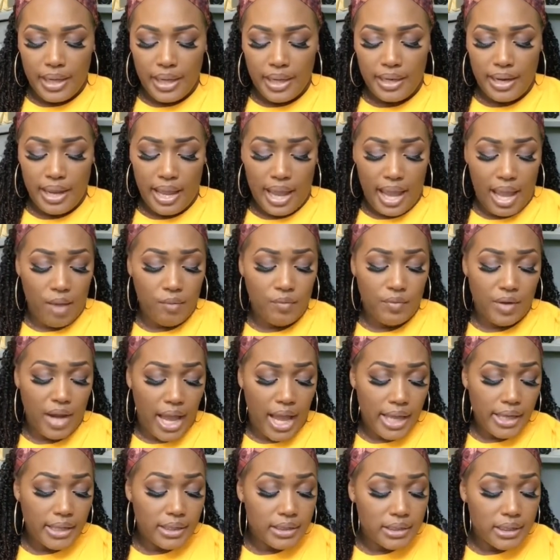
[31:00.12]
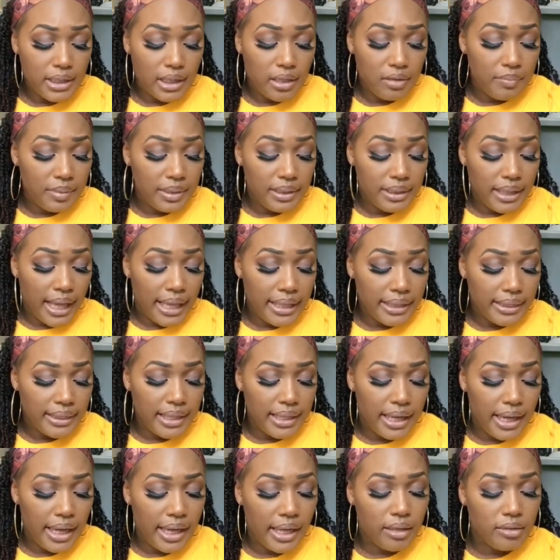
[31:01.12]
it have not done me
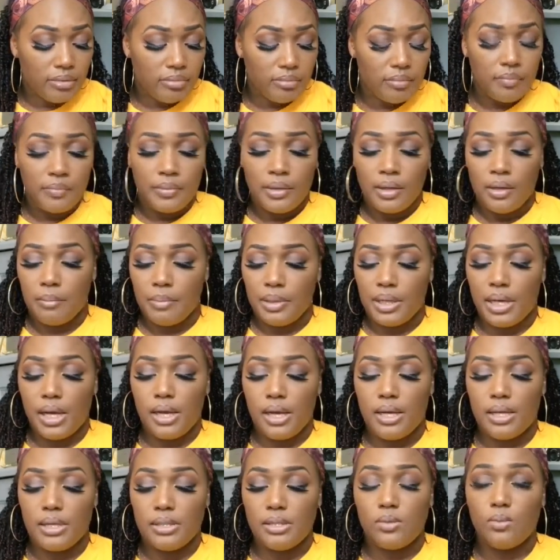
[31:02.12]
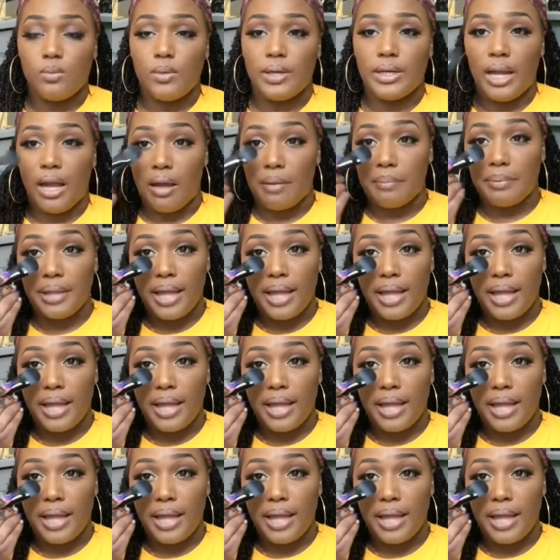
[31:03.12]
like that, because when